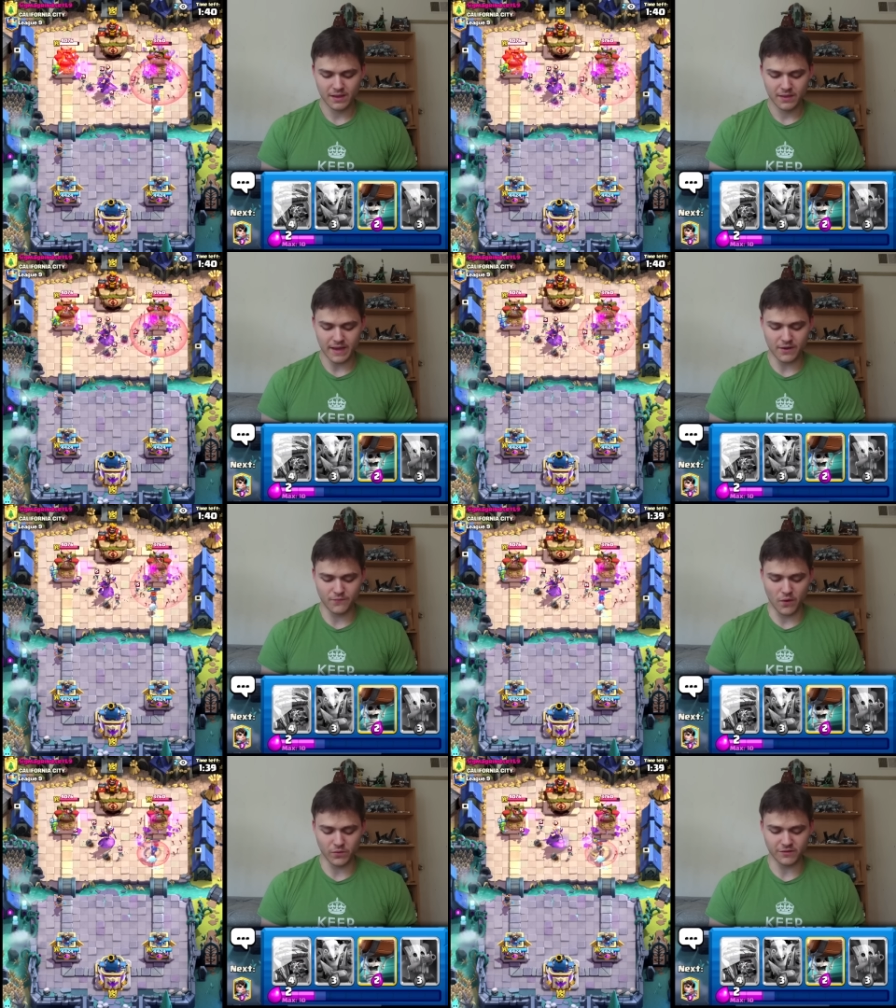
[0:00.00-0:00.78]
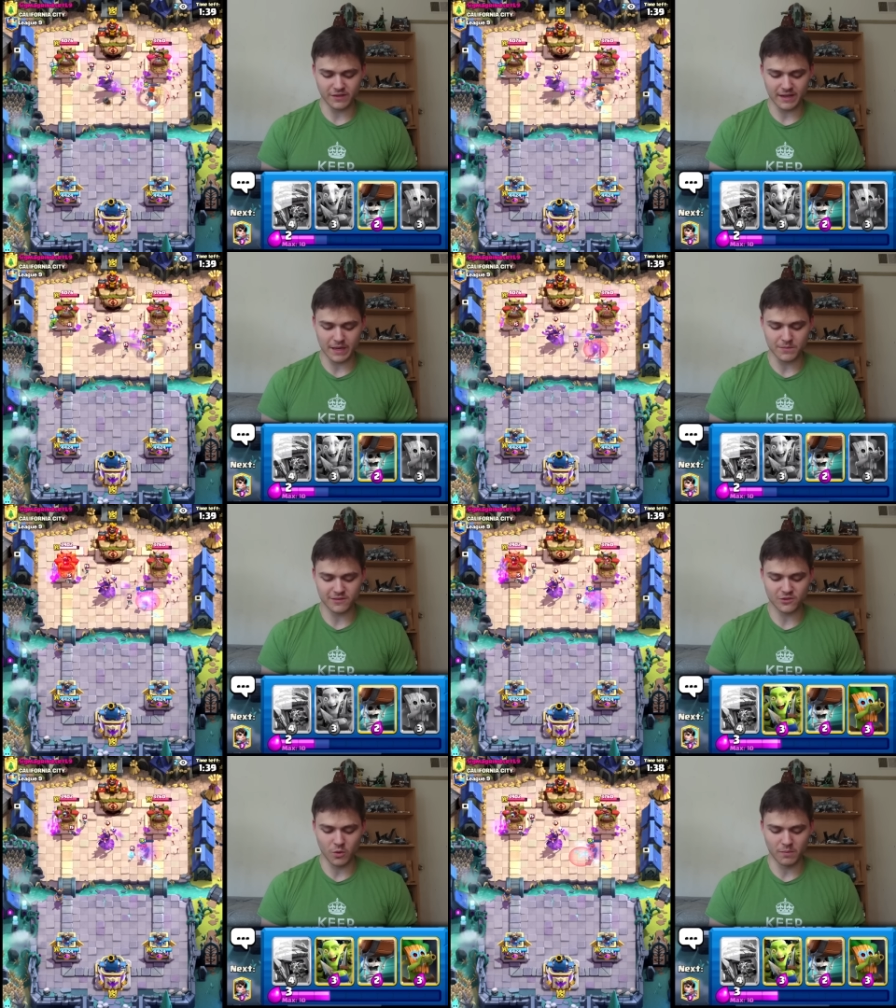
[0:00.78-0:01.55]
That Evolved Witch is going to get him
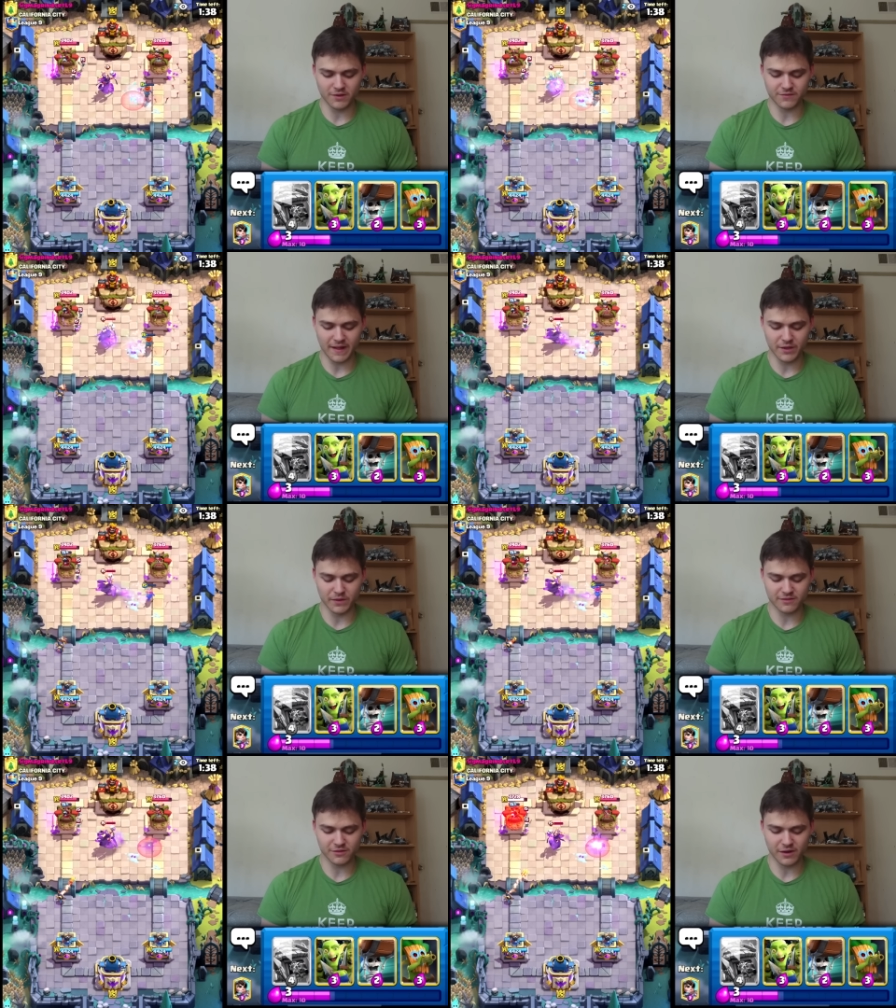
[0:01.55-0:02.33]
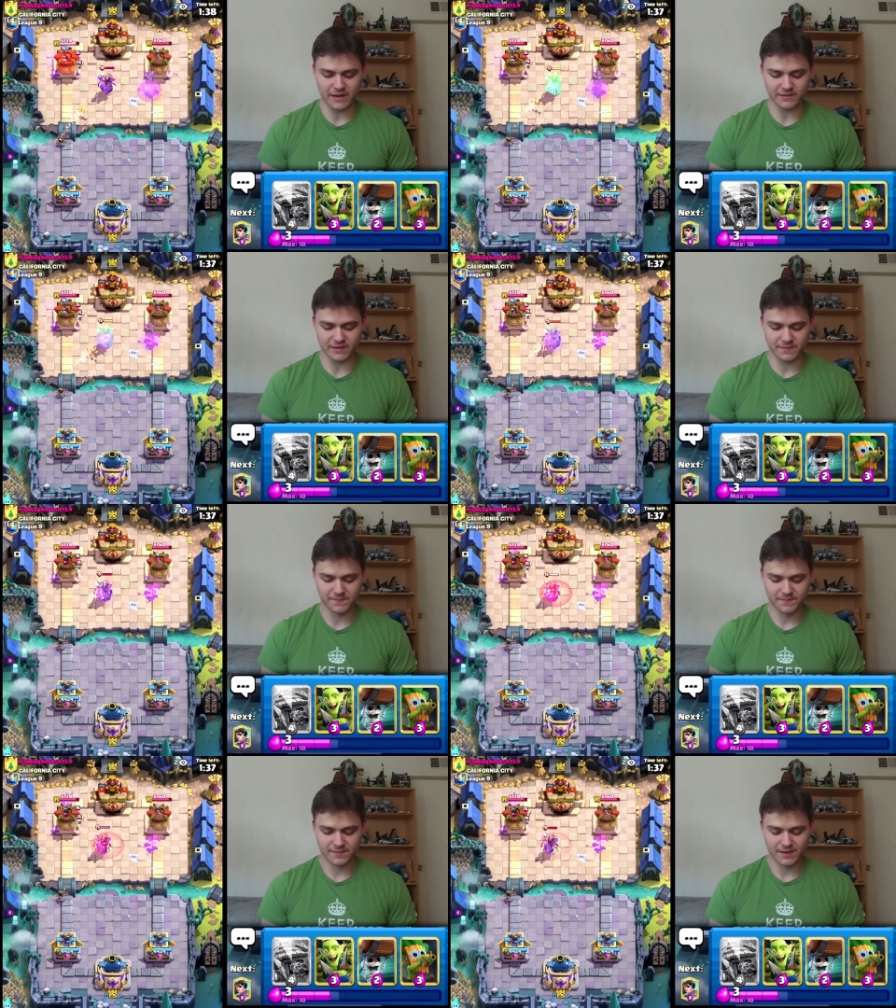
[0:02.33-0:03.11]
so much value, it's crazy.
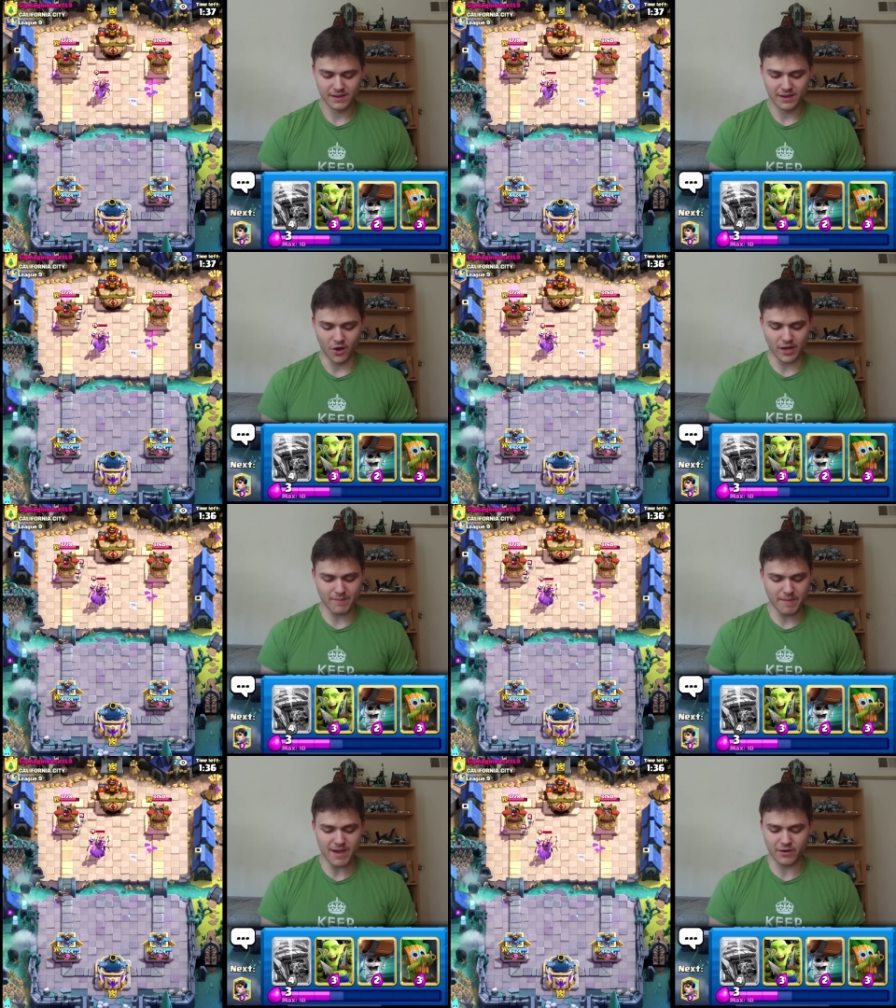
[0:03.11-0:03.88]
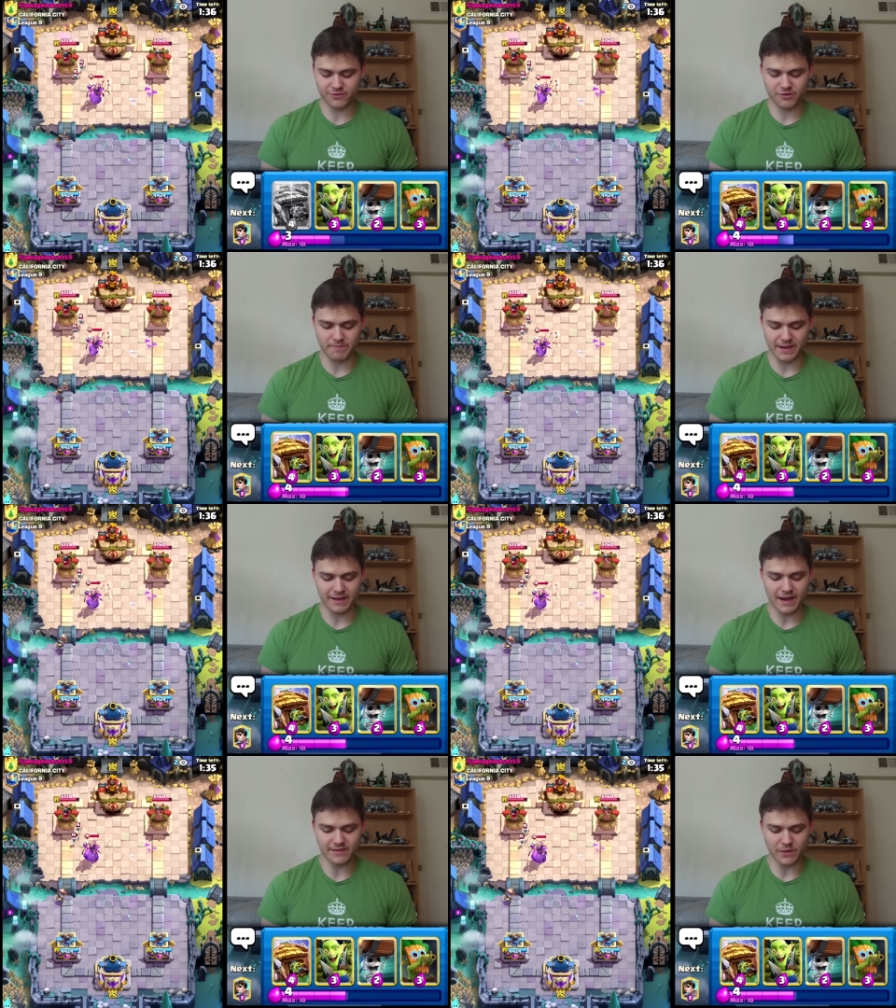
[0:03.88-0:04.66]
Okay, maybe I was tripping,
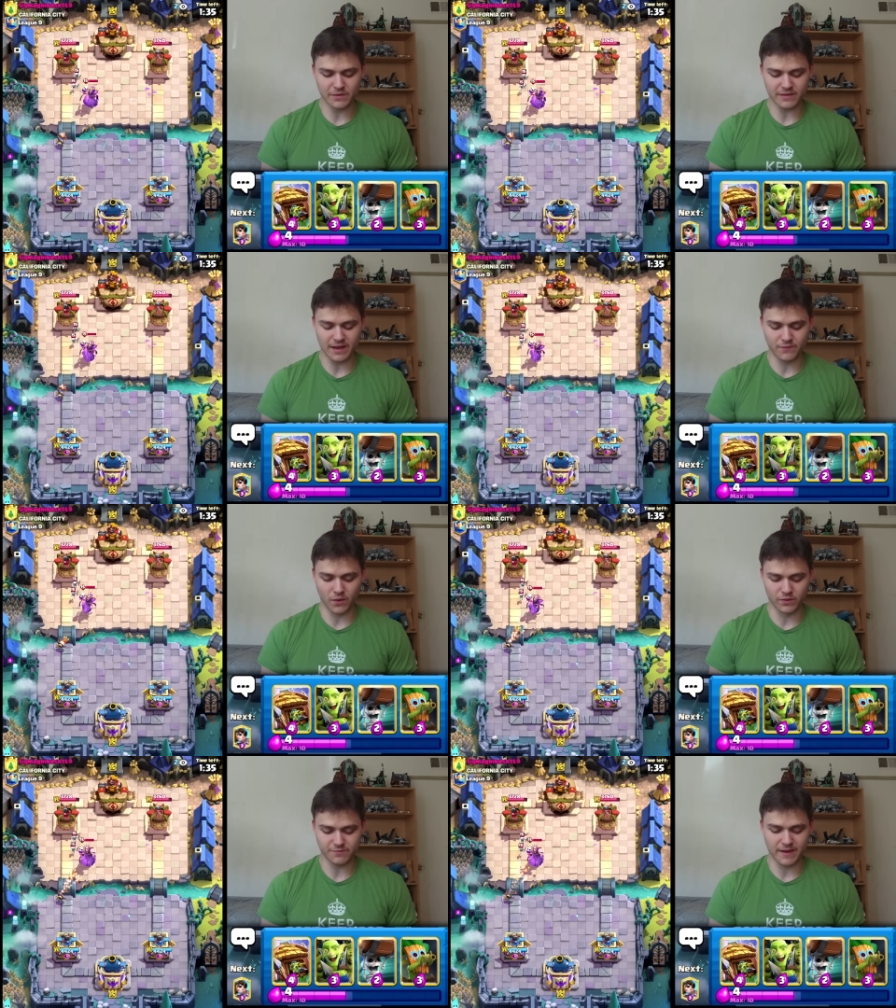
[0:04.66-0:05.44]
guys. I was saying Evolved Witch might